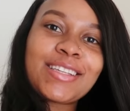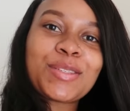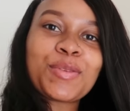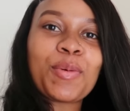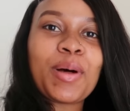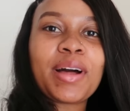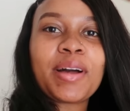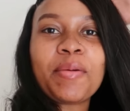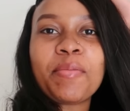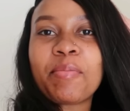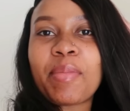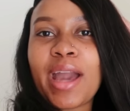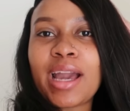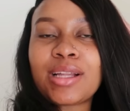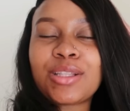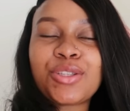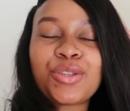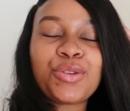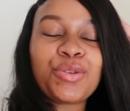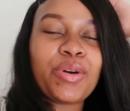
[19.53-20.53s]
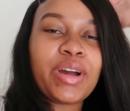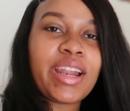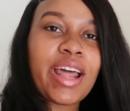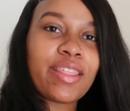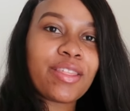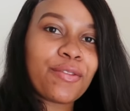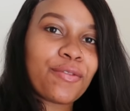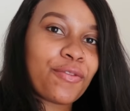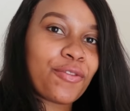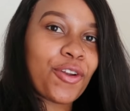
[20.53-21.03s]
welcome back to
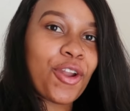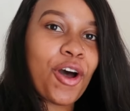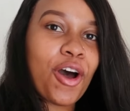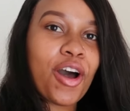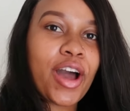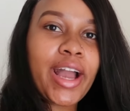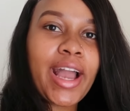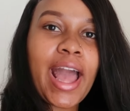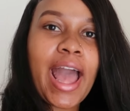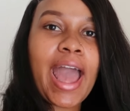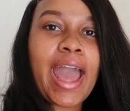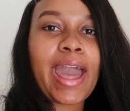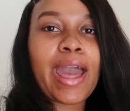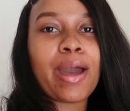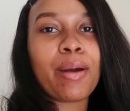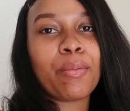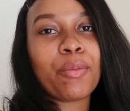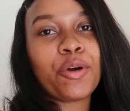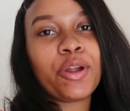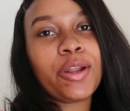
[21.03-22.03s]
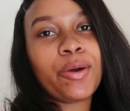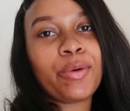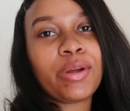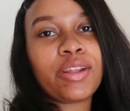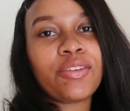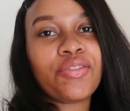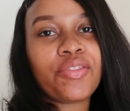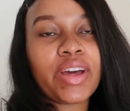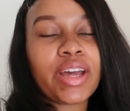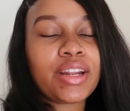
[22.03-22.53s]
another vlog i am Ona
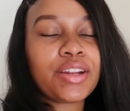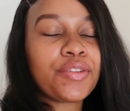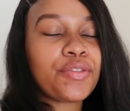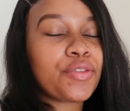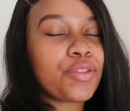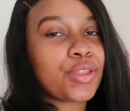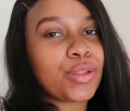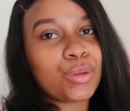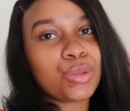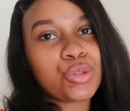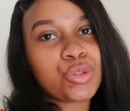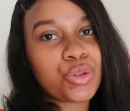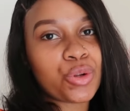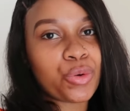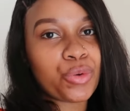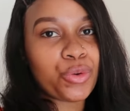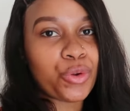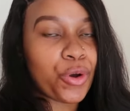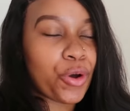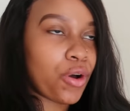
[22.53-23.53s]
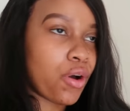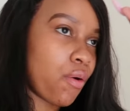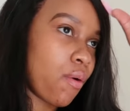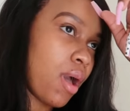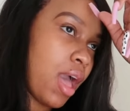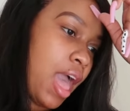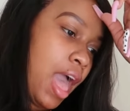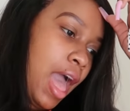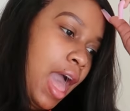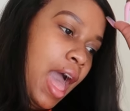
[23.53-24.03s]
Oliphant for those who don't know
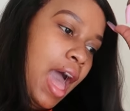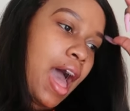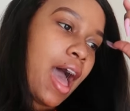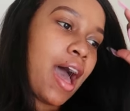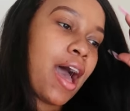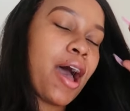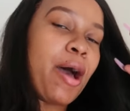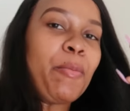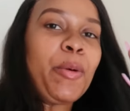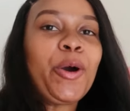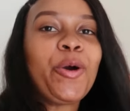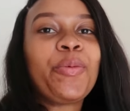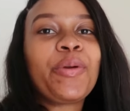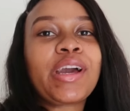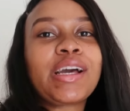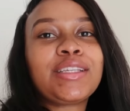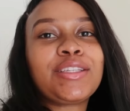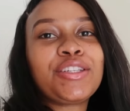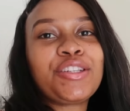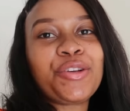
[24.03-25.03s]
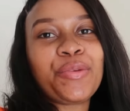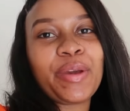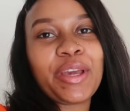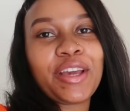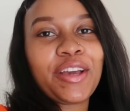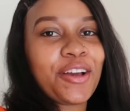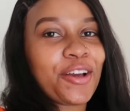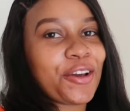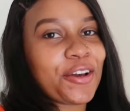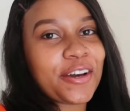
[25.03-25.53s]
um, i hope you guys are
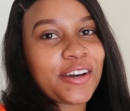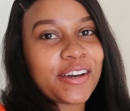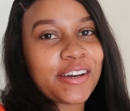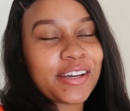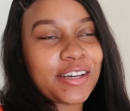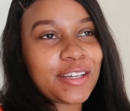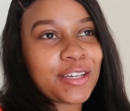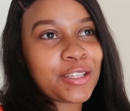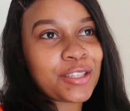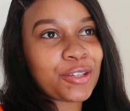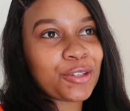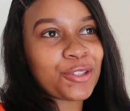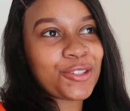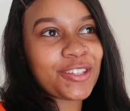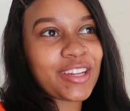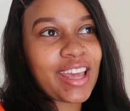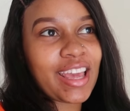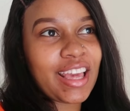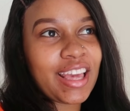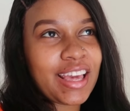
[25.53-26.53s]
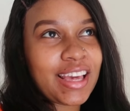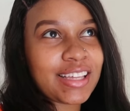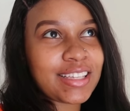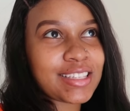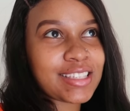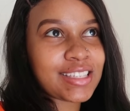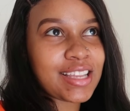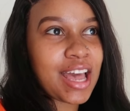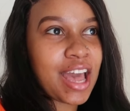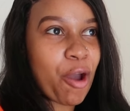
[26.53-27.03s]
doing good so today
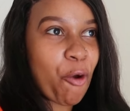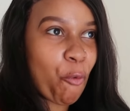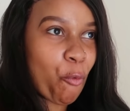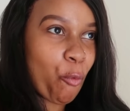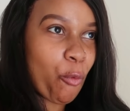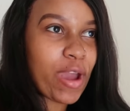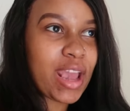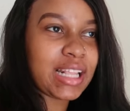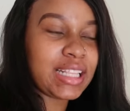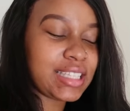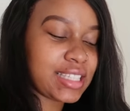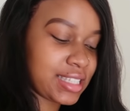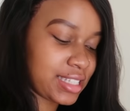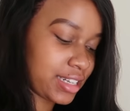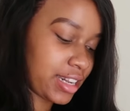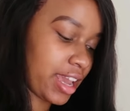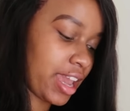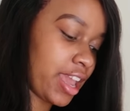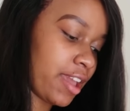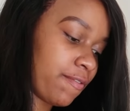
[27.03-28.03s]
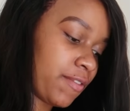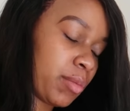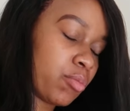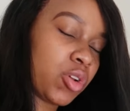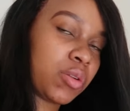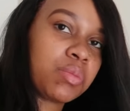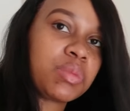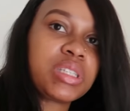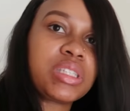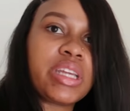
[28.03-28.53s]
is wednesday if i'm
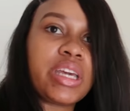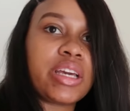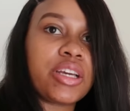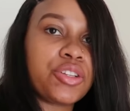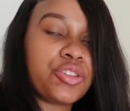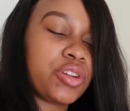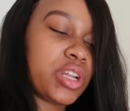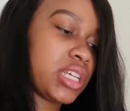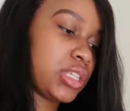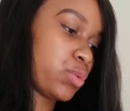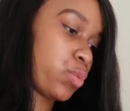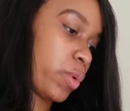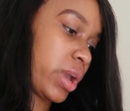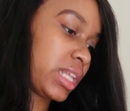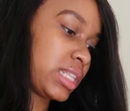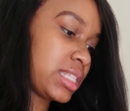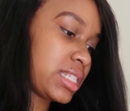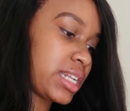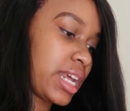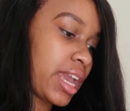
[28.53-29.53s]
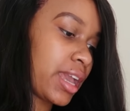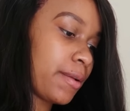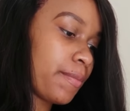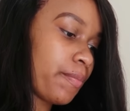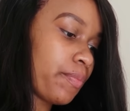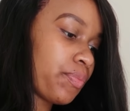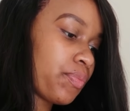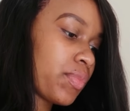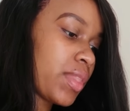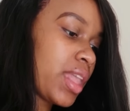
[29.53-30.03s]
not mistaken today's wednesday